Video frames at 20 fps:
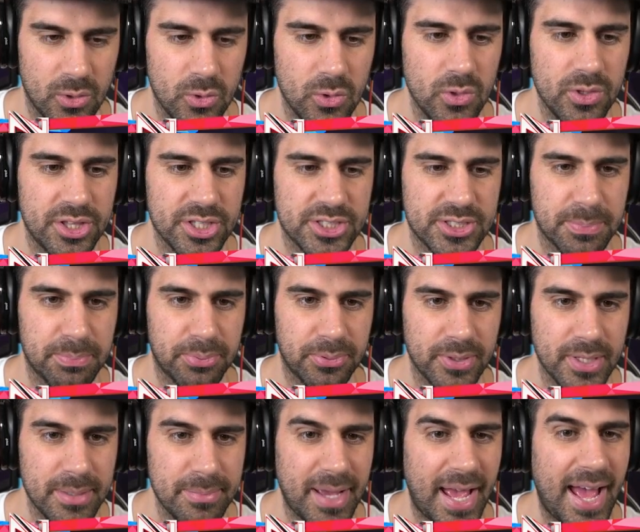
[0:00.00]
Ooh, the
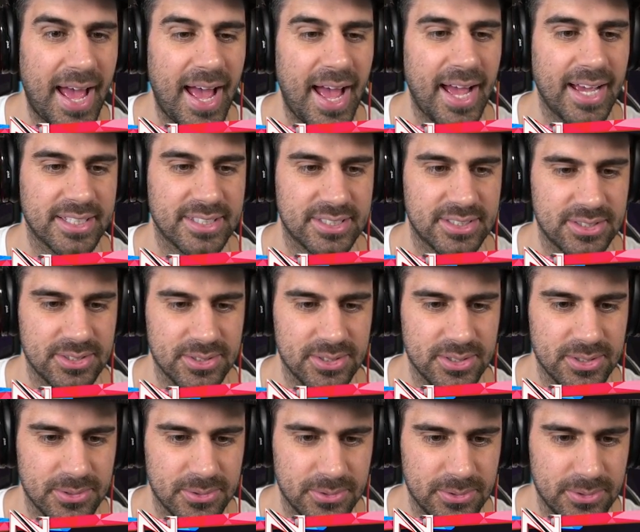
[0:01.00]
supreme axe,
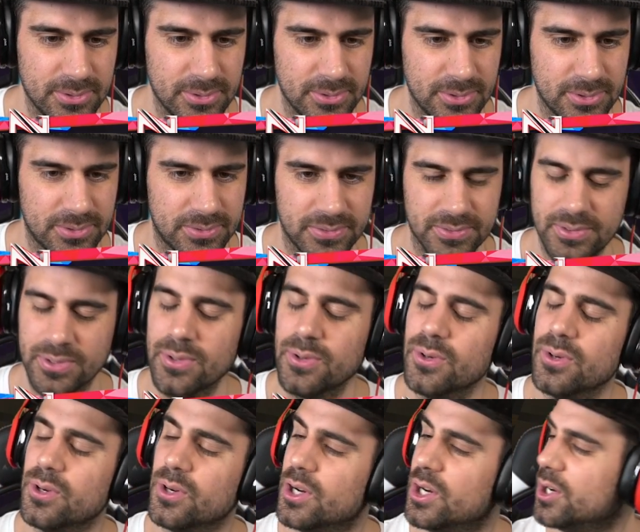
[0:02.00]
dude. Oof,
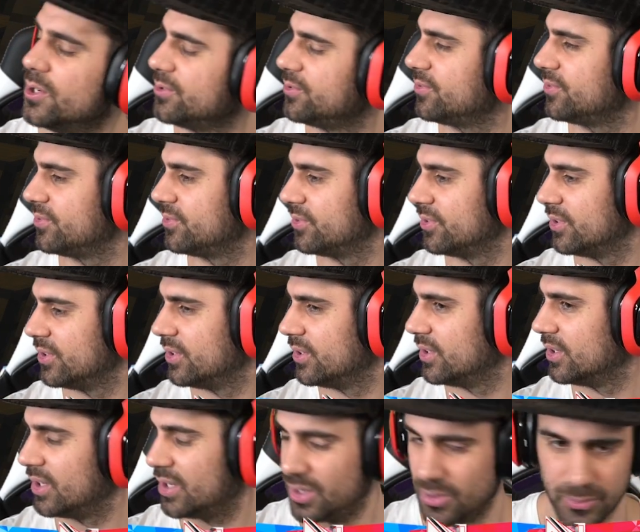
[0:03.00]
oof.
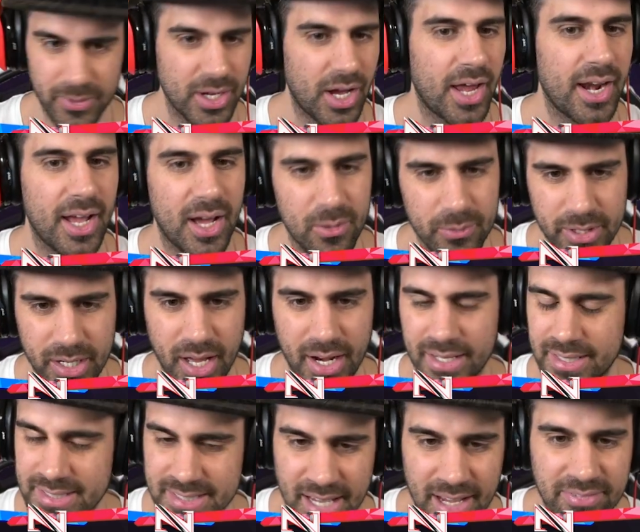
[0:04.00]
We gotta, we gotta
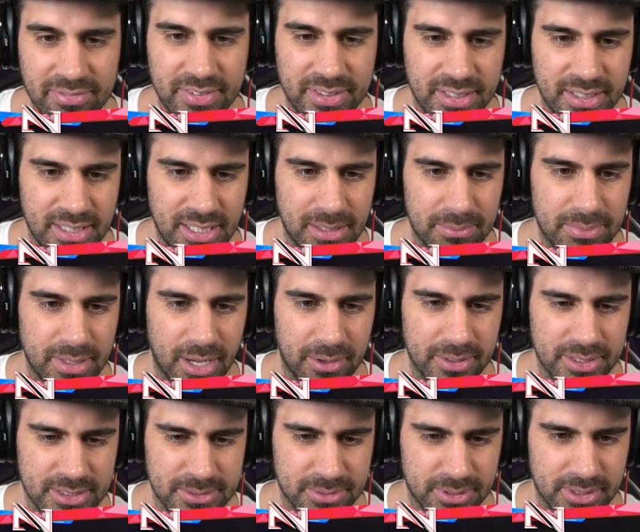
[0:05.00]
definitely keep that. We
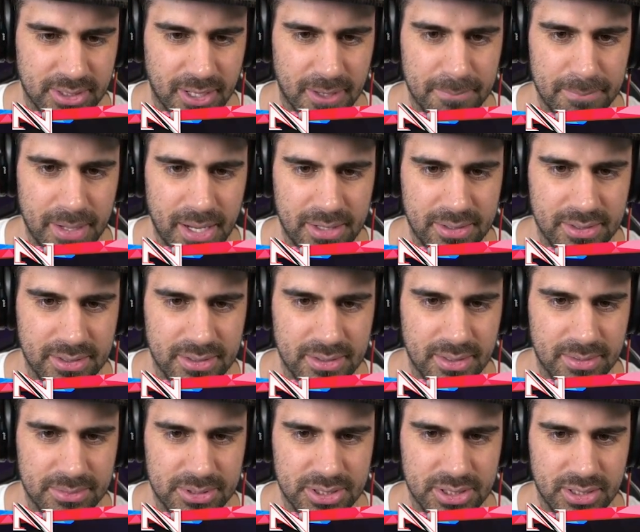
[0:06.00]
got some more gunpowder, dude.
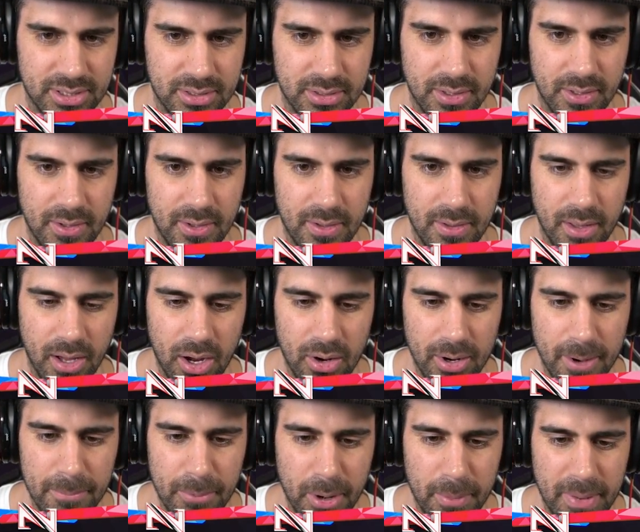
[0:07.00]
I'm chilling.
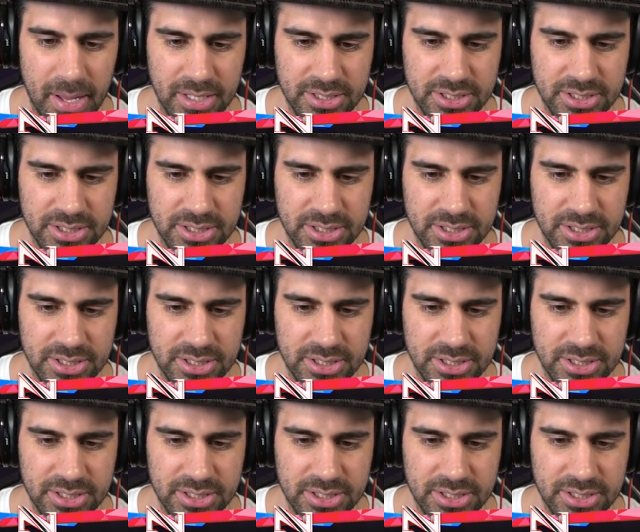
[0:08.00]
Or mobile